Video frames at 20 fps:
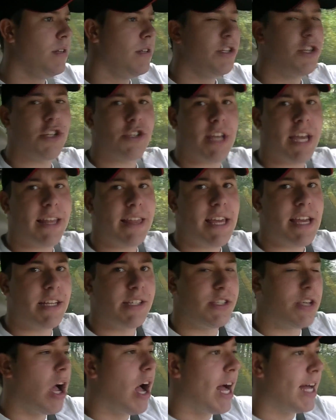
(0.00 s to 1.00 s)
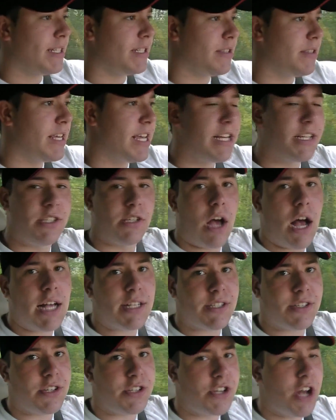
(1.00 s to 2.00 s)
Just like the exhaust. The
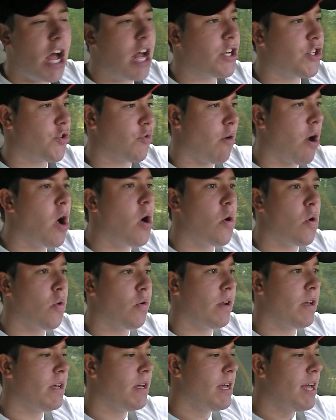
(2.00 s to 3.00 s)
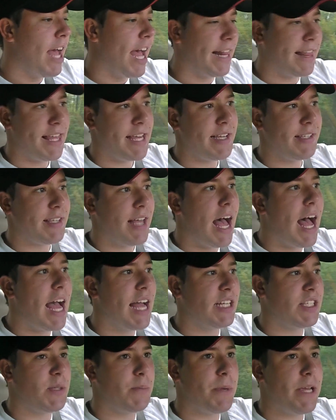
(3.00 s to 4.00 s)
exhaust does not drone at these
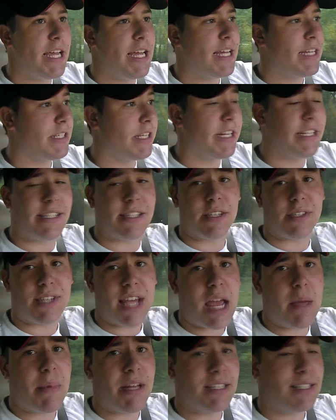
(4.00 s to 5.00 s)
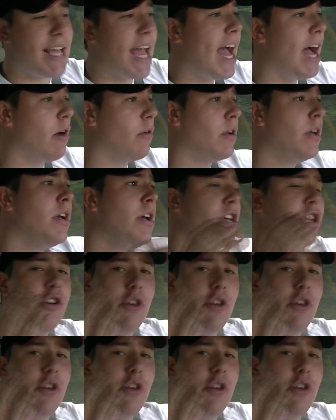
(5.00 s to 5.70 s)
high speeds, and it's the same in town.